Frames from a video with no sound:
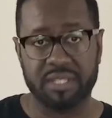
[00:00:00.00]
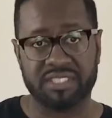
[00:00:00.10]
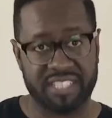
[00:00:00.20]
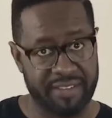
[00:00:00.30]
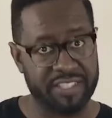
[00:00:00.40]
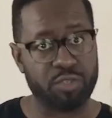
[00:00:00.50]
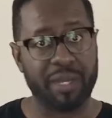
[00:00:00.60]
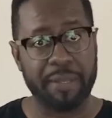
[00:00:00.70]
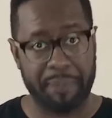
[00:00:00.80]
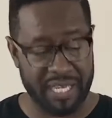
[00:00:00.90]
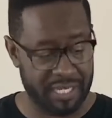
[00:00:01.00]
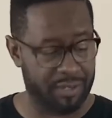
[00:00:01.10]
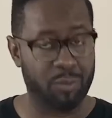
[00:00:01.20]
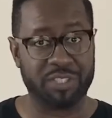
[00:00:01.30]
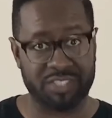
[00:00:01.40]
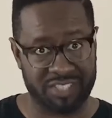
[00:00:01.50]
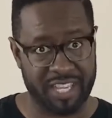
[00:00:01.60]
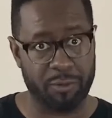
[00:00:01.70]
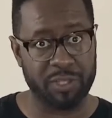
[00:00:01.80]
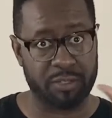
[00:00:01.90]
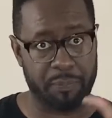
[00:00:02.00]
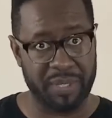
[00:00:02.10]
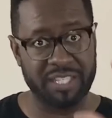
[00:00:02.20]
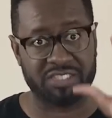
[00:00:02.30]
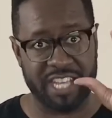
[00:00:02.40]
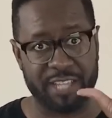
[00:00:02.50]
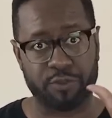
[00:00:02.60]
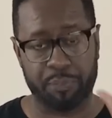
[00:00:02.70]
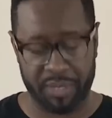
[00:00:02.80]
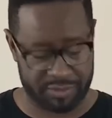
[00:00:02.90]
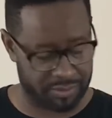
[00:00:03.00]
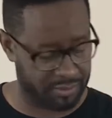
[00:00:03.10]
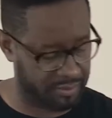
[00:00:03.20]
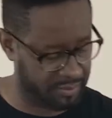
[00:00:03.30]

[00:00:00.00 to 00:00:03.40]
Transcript: 720p, which is set with the P stands for pixel.